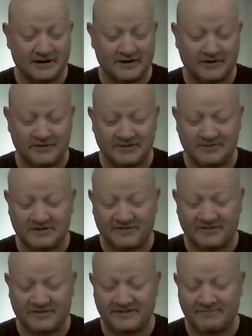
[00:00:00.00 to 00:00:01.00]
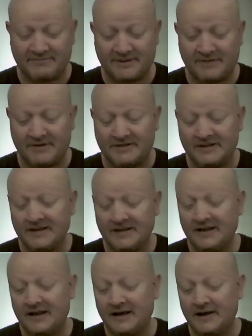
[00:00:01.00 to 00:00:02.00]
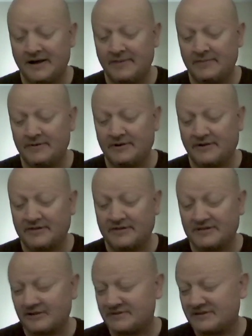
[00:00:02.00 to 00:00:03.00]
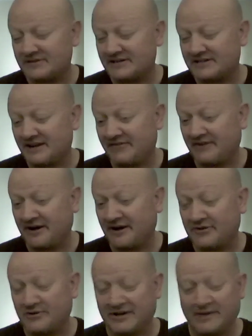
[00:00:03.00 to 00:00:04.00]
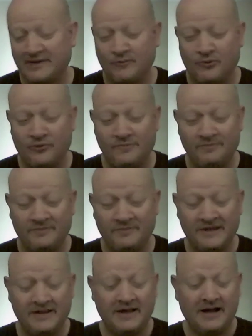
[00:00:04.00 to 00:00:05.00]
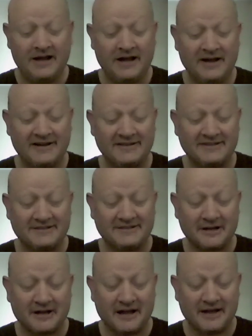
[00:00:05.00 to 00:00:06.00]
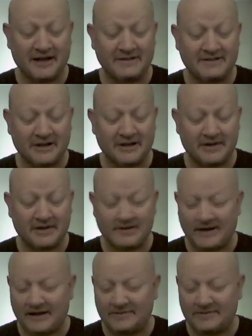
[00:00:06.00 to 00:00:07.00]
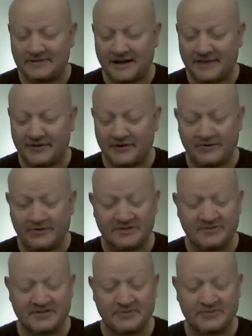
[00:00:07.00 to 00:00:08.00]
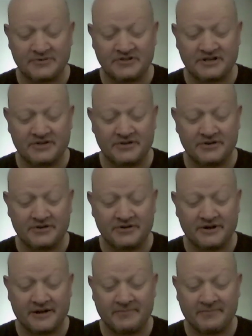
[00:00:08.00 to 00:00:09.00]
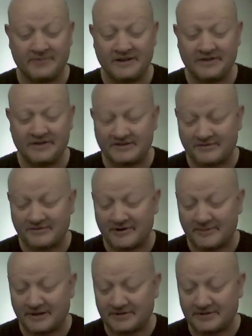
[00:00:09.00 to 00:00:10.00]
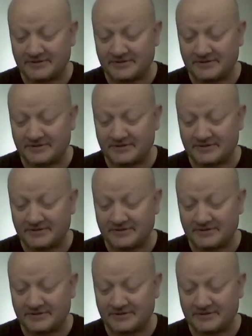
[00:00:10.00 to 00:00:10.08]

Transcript: Christmas, a festive period. Look after yourself, stay safe, and try and keep warm. And have a good Christmas, and we'll see you in the new year. Thanks very much.